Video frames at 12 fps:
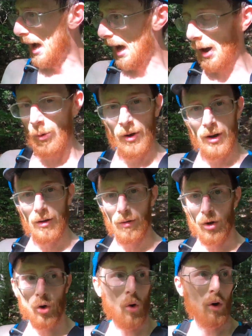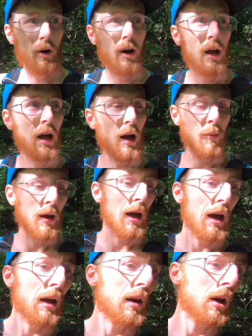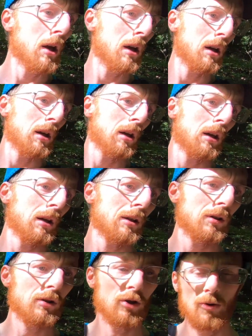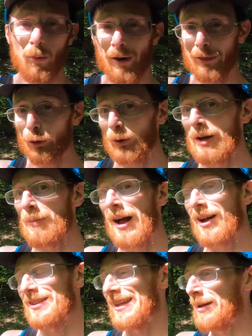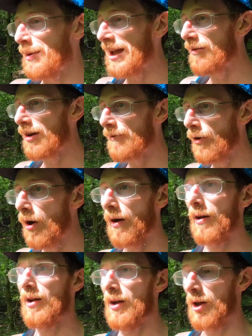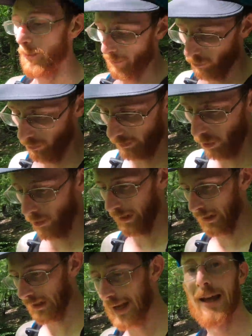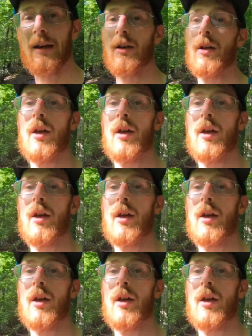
I wanted to record. I'm at 2.3 miles. I didn't make it very far before recording again.